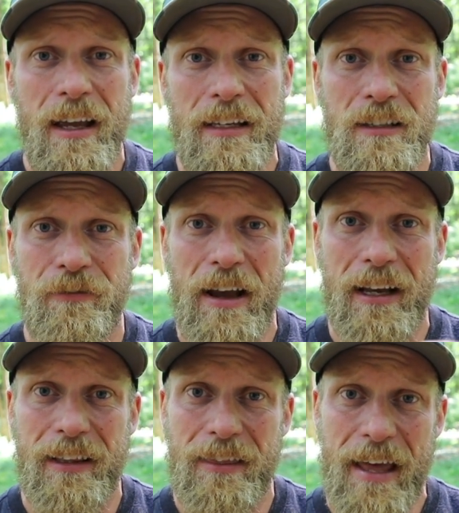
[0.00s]
is the
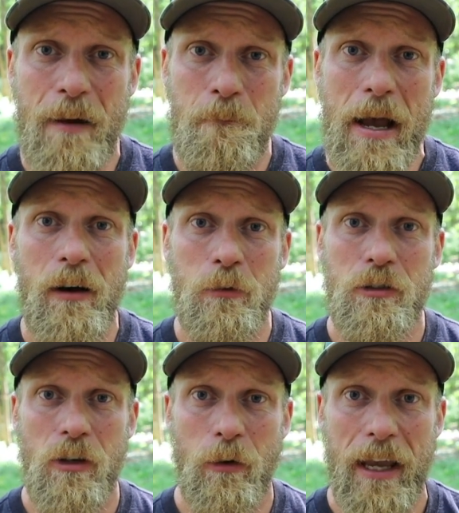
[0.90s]
fact that that
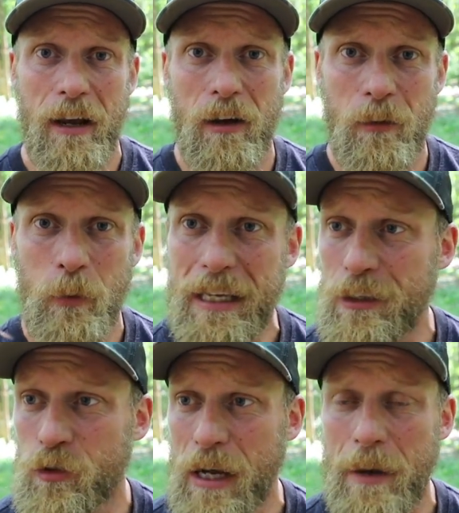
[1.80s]
mouse, okay, and we
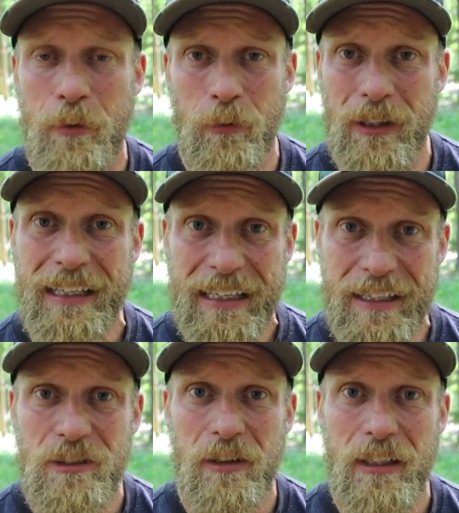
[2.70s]
can trap it really
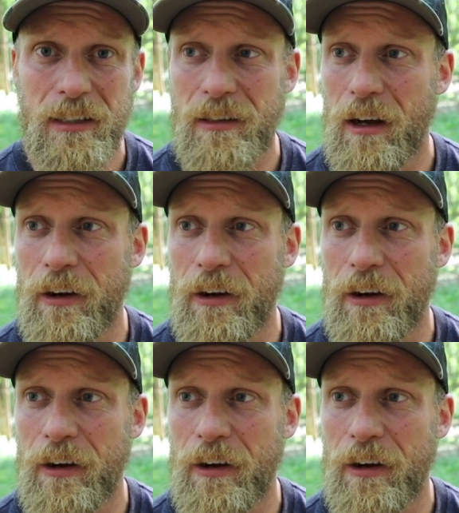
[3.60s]
easily,